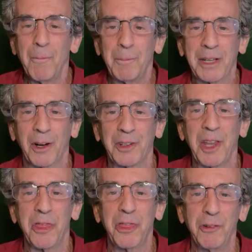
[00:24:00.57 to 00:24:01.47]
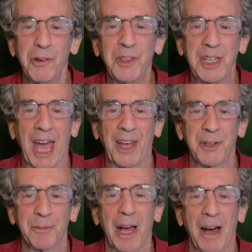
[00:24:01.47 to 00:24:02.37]
because
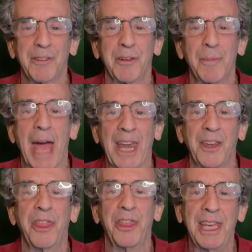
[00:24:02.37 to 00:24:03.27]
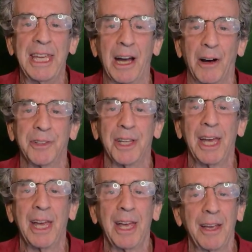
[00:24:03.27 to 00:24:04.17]
enthusiasm comes from entheos,
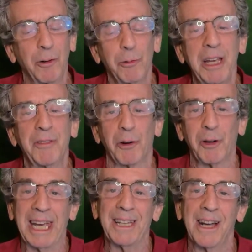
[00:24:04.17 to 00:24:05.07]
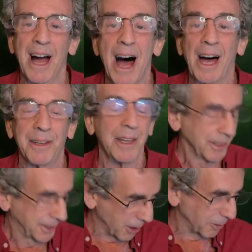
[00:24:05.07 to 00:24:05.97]
Greek for in God.
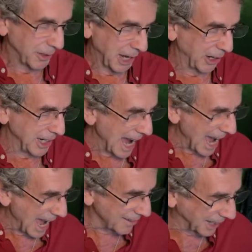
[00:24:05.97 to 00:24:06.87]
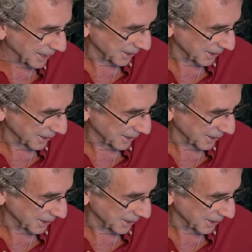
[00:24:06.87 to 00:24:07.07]
So there you have it.